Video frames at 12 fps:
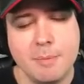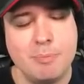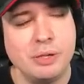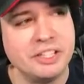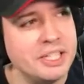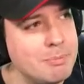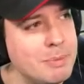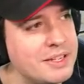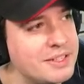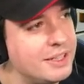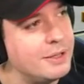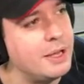building
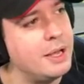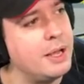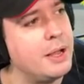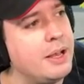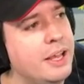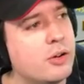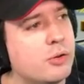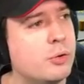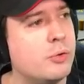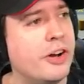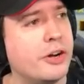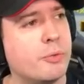
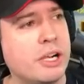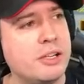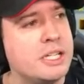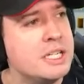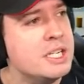Lego very well?